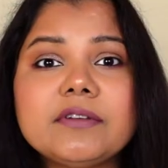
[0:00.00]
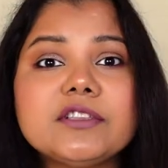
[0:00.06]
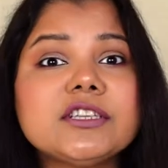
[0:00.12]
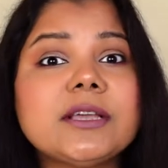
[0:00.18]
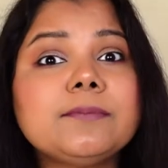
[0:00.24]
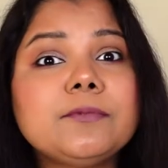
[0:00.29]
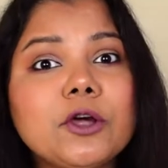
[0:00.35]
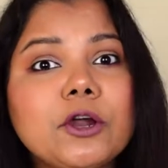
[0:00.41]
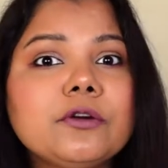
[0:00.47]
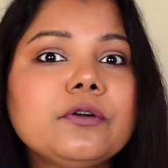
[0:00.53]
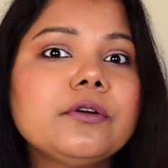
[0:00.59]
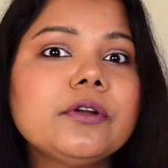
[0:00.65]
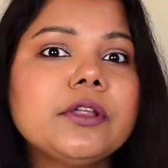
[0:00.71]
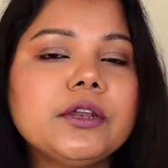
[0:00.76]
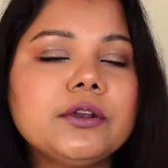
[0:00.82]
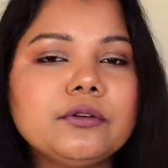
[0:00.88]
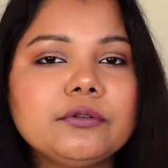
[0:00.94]
which I'm not
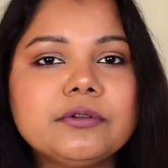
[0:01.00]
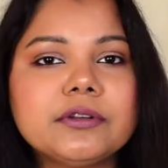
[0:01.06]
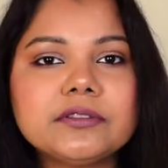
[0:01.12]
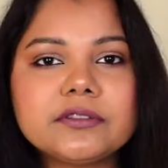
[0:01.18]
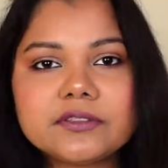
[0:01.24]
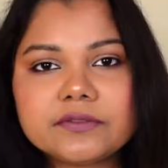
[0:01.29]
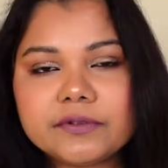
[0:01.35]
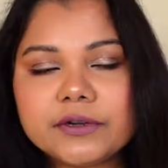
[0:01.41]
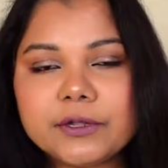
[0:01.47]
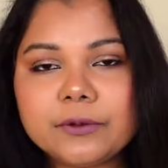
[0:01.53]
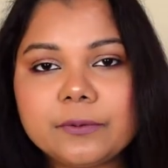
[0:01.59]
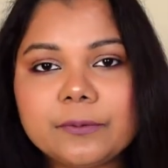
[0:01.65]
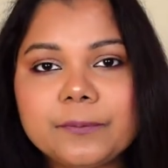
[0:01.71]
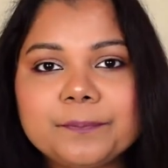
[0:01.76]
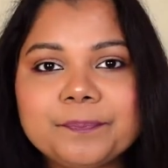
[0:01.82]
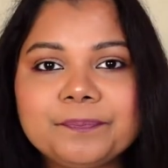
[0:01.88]
going to include in this video.